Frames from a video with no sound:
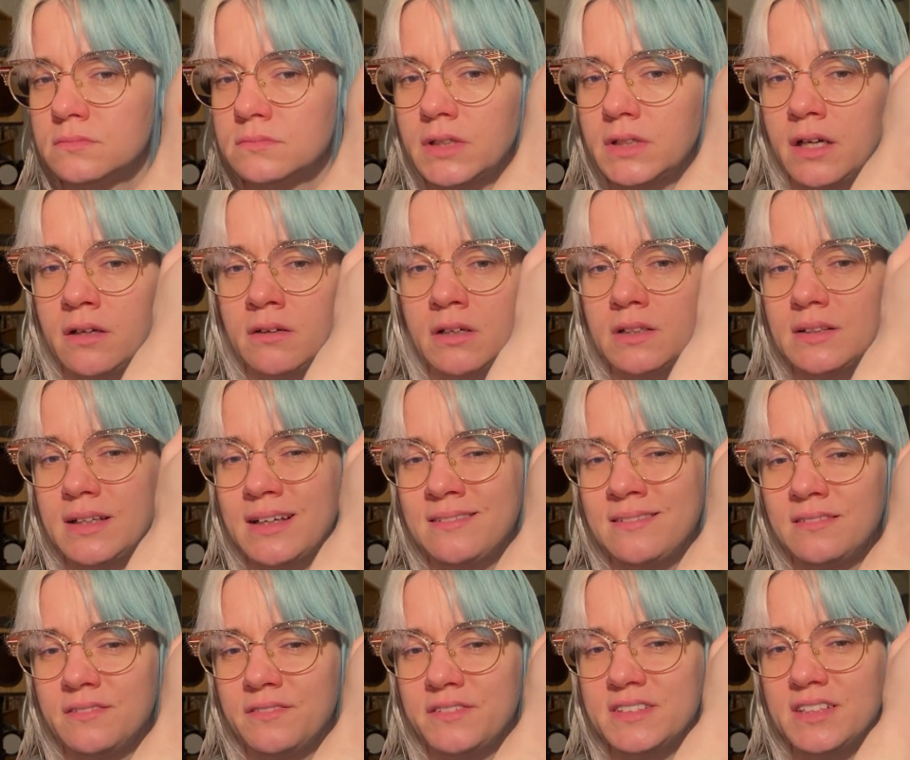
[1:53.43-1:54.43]
I don't know
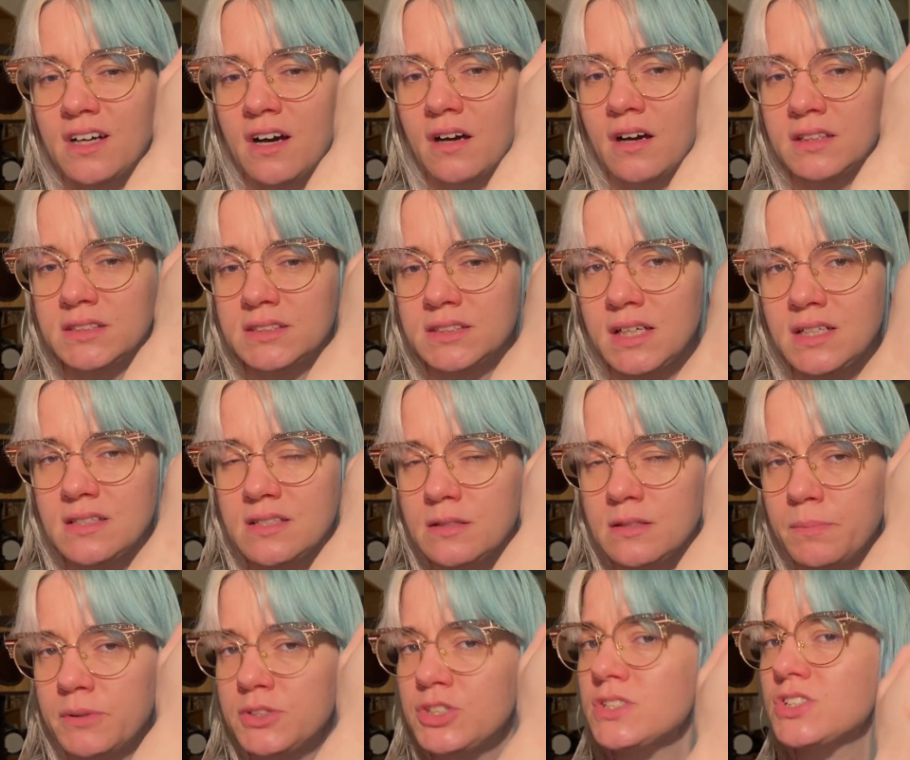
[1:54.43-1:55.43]
if it oxidizes,
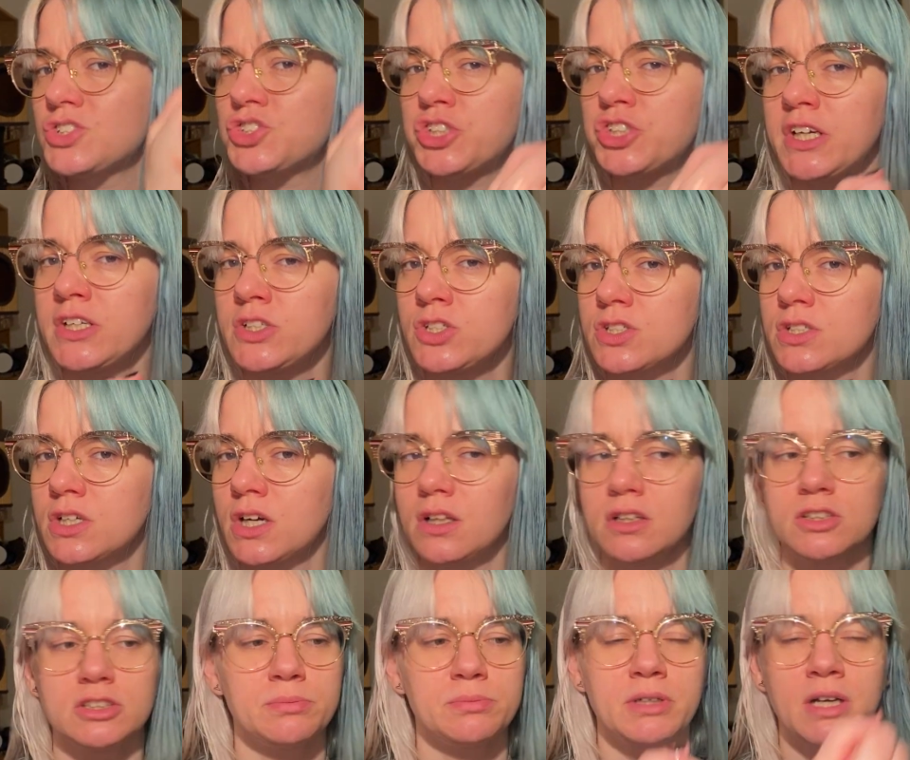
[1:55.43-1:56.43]
but just changes color
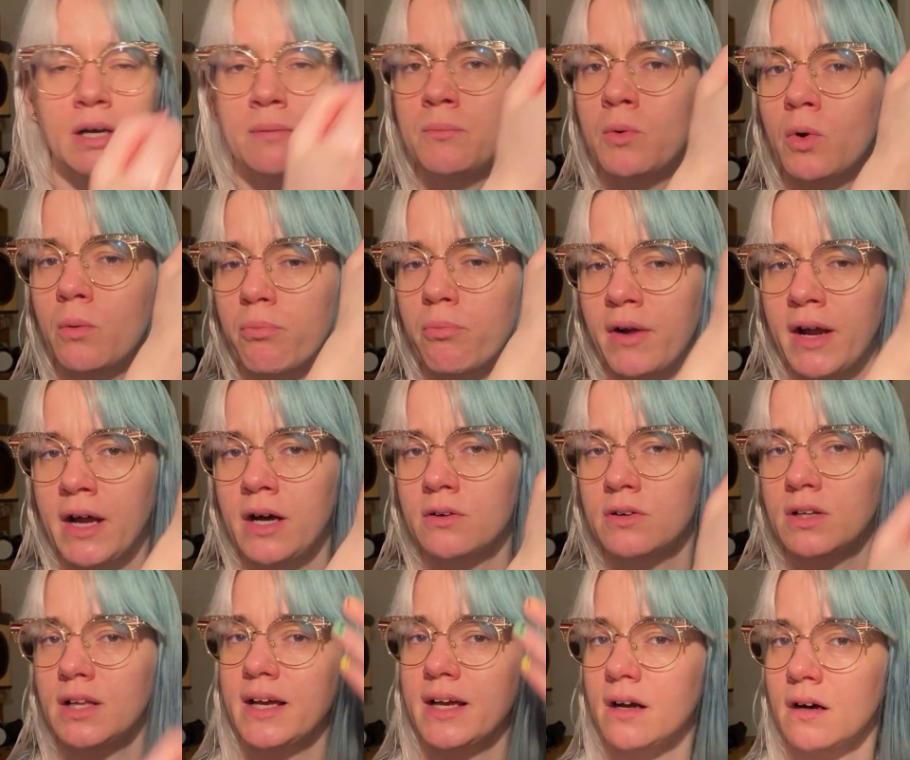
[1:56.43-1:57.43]
to become more brown,
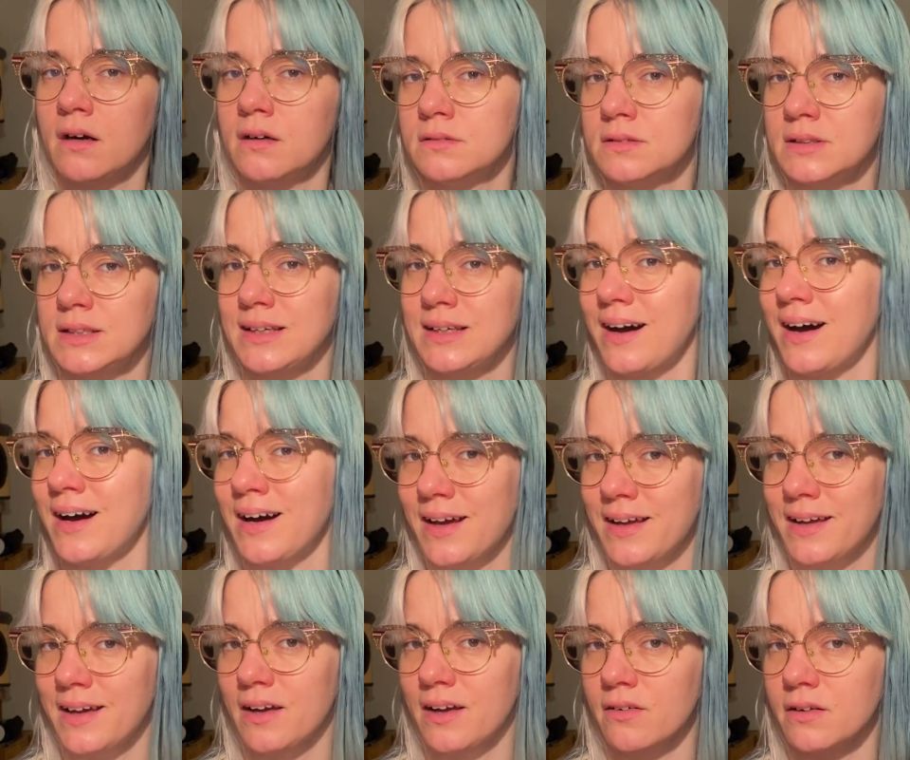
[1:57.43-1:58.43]
on the
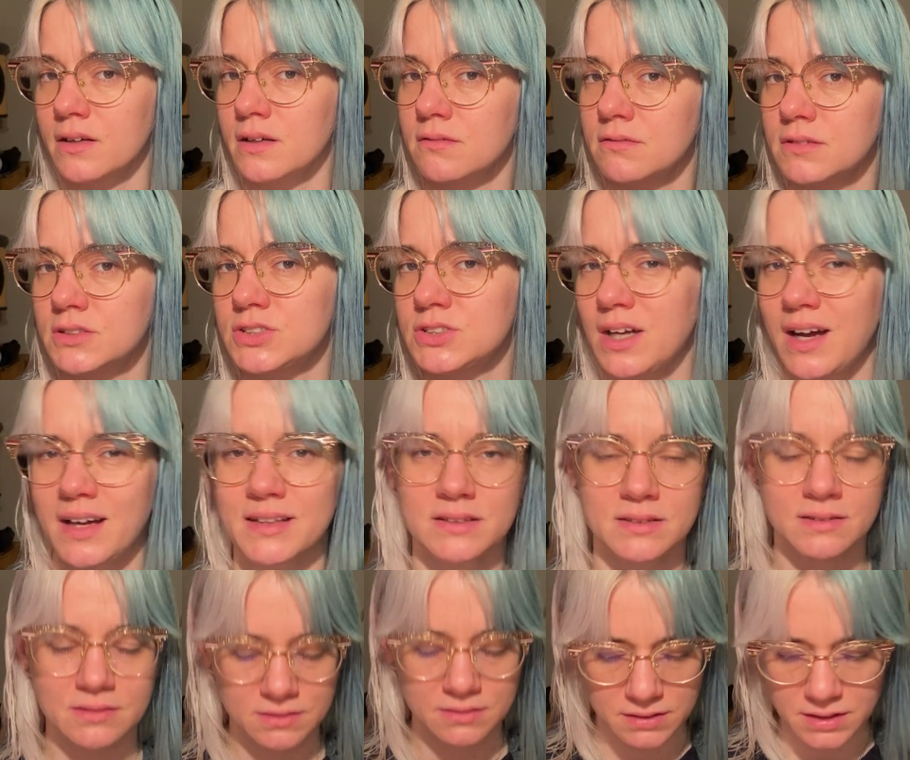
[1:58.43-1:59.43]
eye area, which I
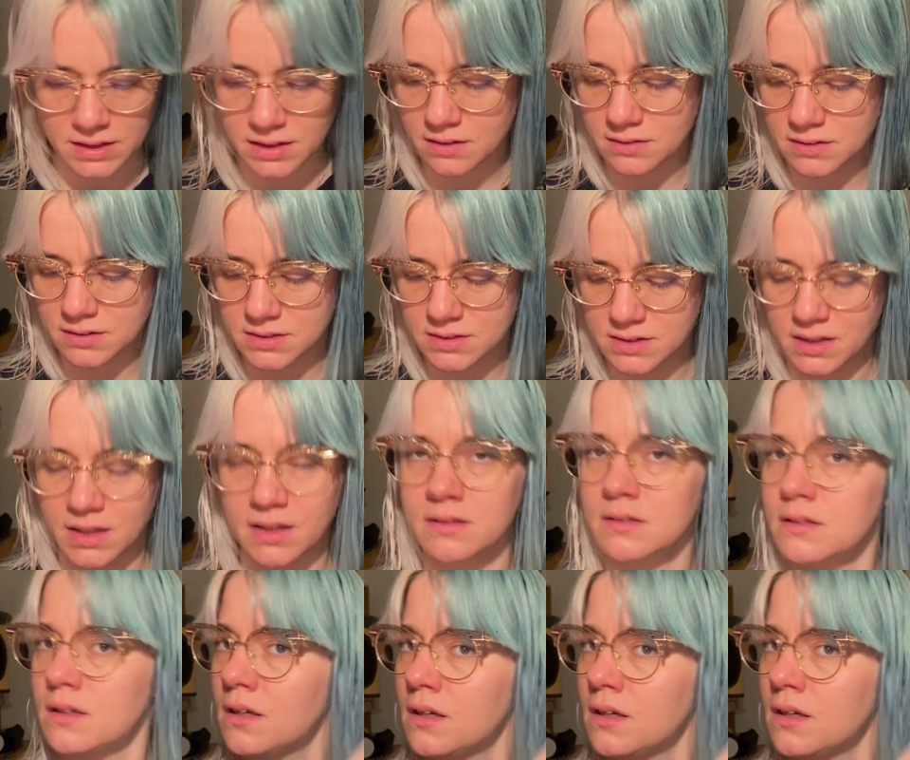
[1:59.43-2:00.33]
don't really understand